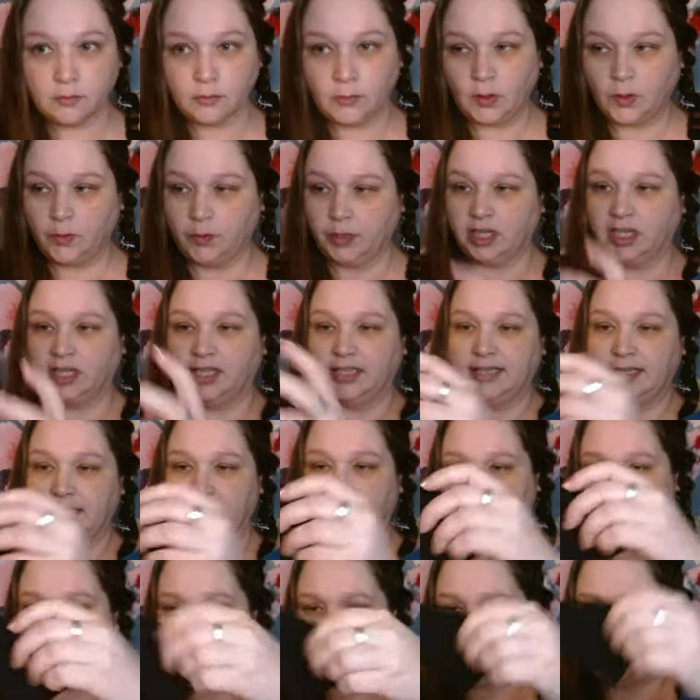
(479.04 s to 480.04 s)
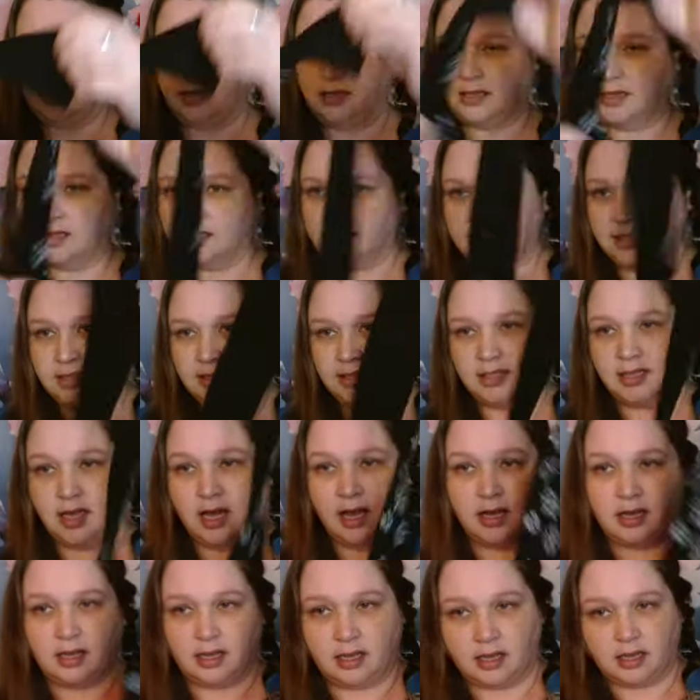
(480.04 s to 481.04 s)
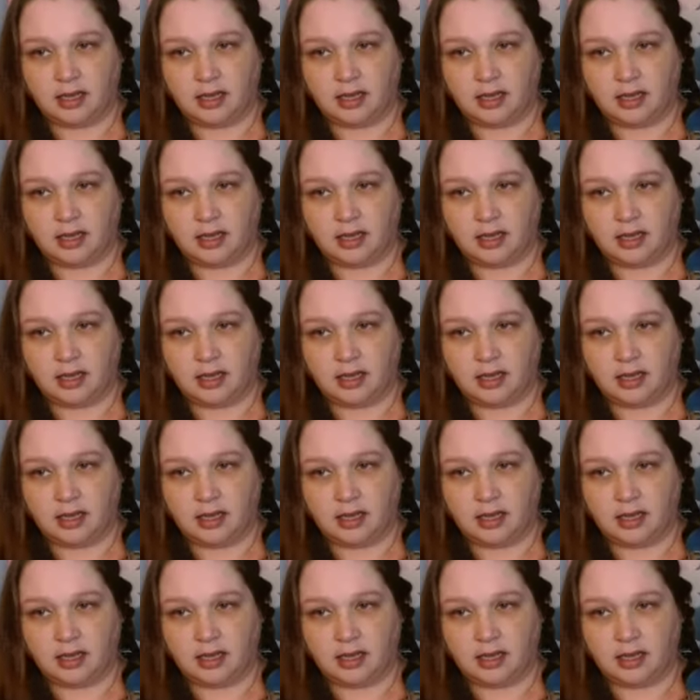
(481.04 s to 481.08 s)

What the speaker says: We're going to take sock